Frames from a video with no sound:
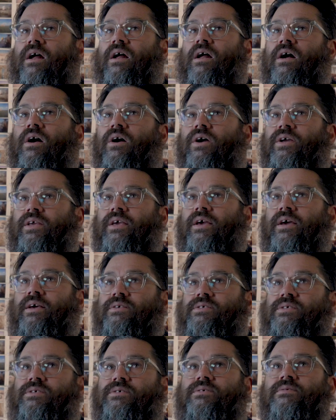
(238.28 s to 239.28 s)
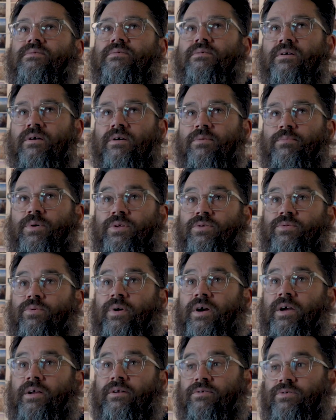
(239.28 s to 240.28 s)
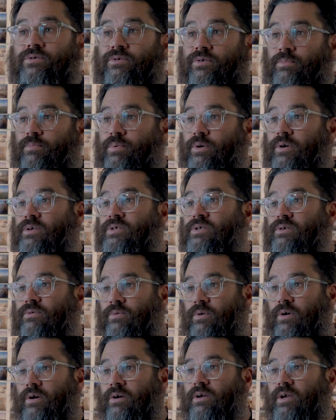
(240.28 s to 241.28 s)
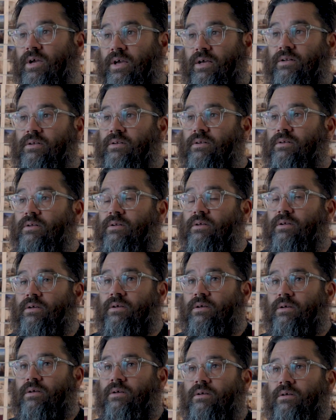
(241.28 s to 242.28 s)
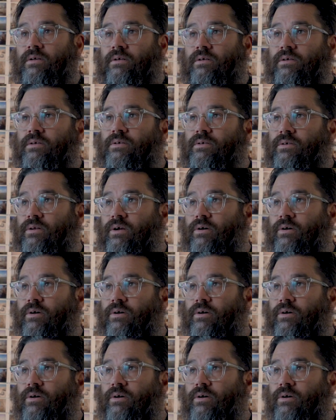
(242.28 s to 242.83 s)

I guess, between doing personal work and, you know,